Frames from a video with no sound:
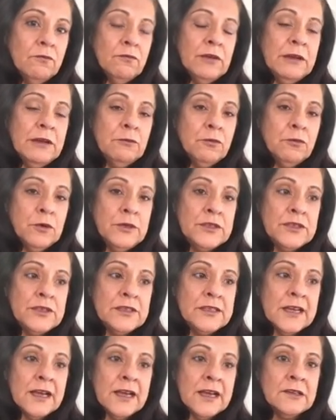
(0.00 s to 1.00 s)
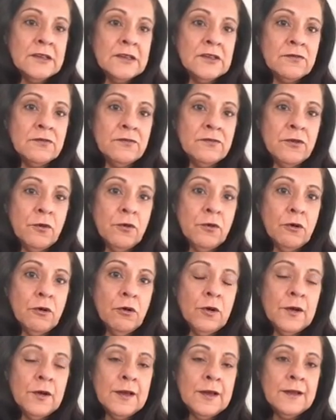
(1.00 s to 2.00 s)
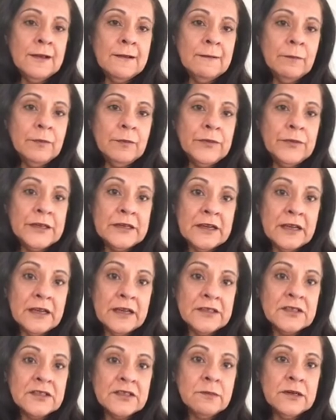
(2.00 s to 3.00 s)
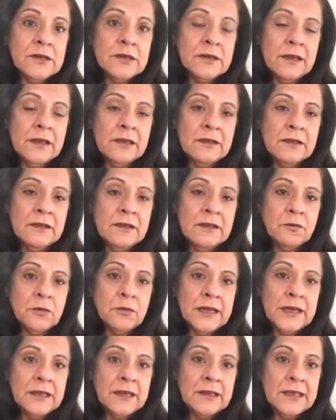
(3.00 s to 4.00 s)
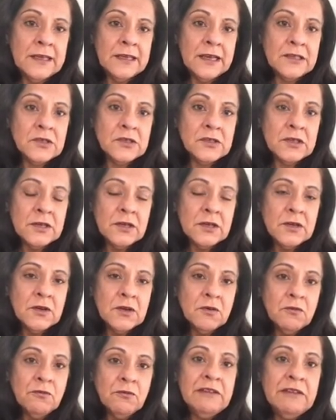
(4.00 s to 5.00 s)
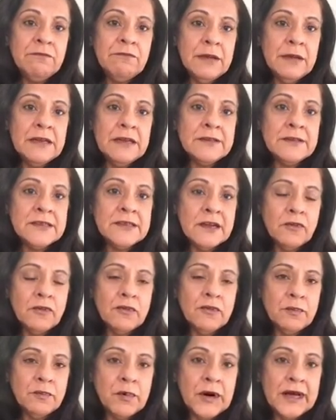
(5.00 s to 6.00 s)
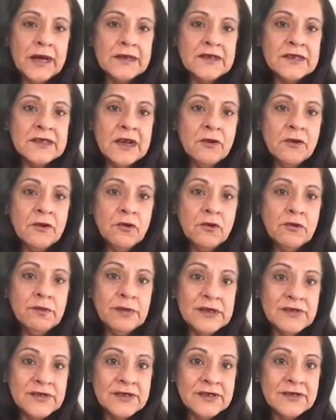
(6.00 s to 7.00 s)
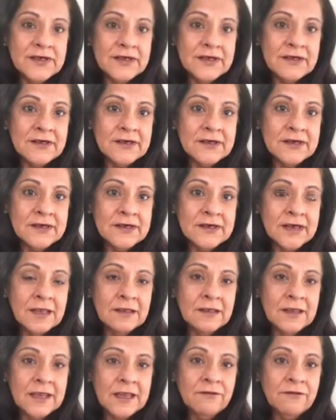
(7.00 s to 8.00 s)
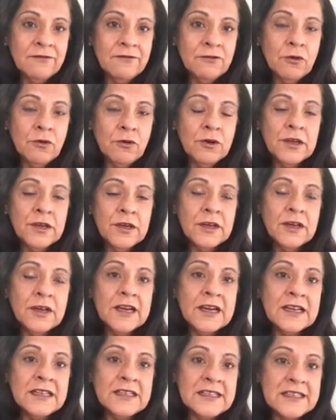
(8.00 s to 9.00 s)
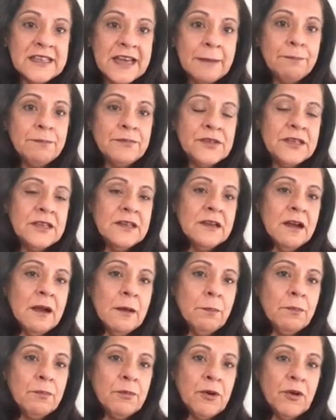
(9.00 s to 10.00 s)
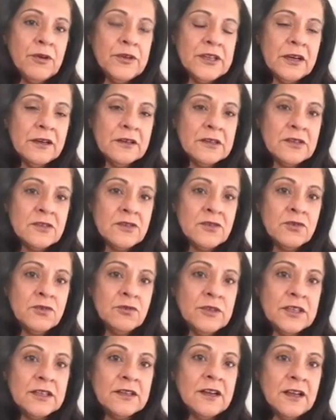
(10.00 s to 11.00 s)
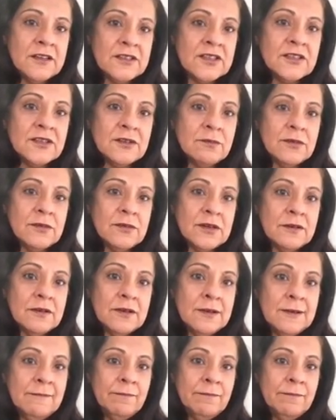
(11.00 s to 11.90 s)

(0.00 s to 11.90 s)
we would stand for the customer in the way that we've built our own brands, our own businesses, and therefore adapting our products to the customer